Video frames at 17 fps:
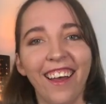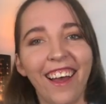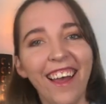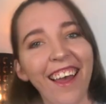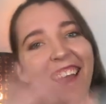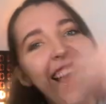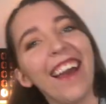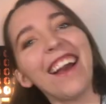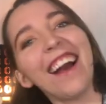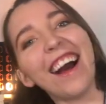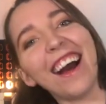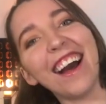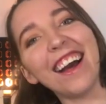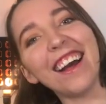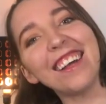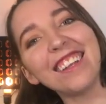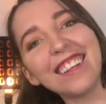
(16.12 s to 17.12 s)
Hey
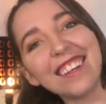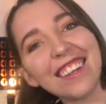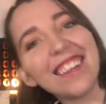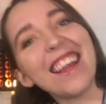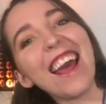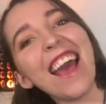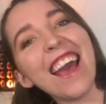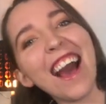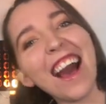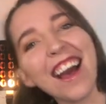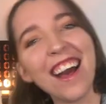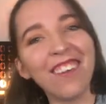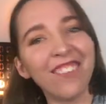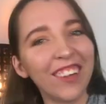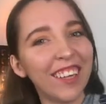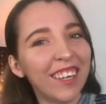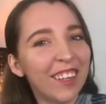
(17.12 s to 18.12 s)
guys, today I
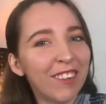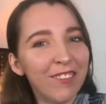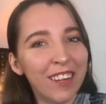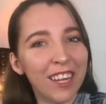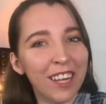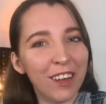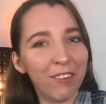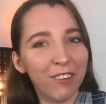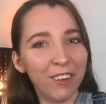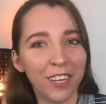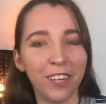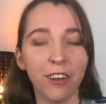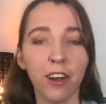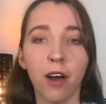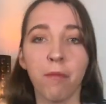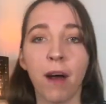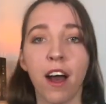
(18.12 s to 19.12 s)
have a little video for
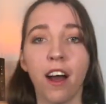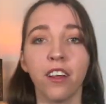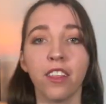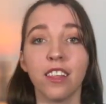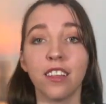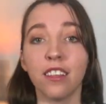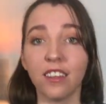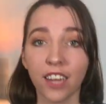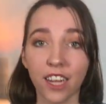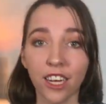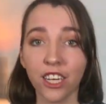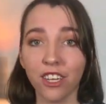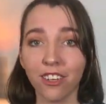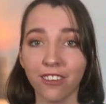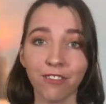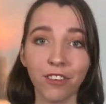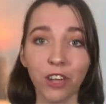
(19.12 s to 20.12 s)
you about the
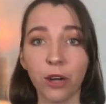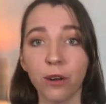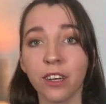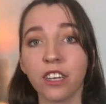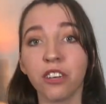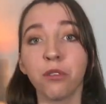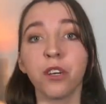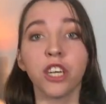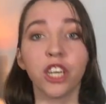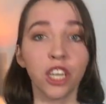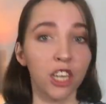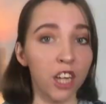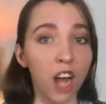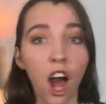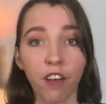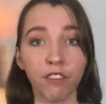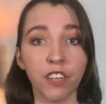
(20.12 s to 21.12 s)
stages of going to
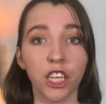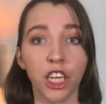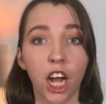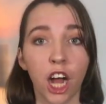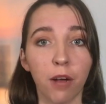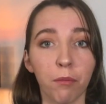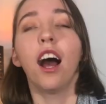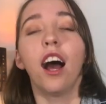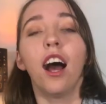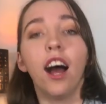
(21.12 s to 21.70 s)
a coffee shop.